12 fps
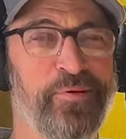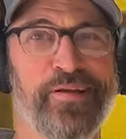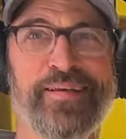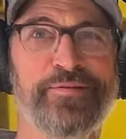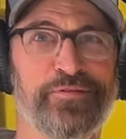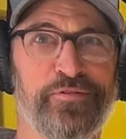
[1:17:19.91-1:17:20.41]
I
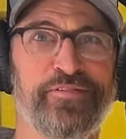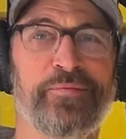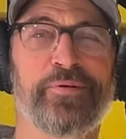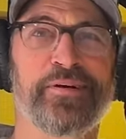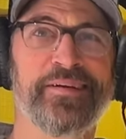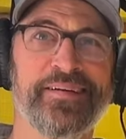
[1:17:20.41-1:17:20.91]
think it was
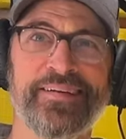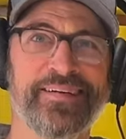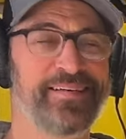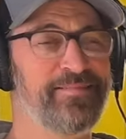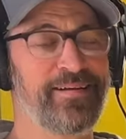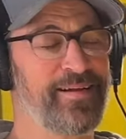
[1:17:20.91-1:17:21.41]
November.
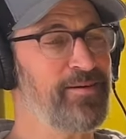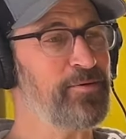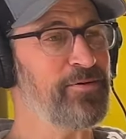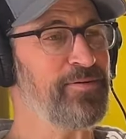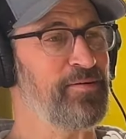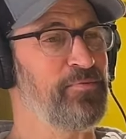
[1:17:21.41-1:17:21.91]
I'm like, hell
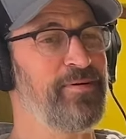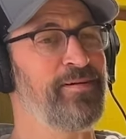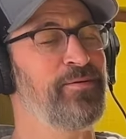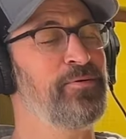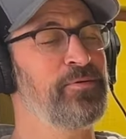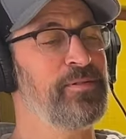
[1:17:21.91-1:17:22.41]
no, I don't want to
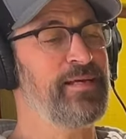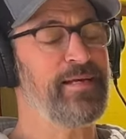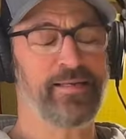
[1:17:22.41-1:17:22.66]
go in the lake.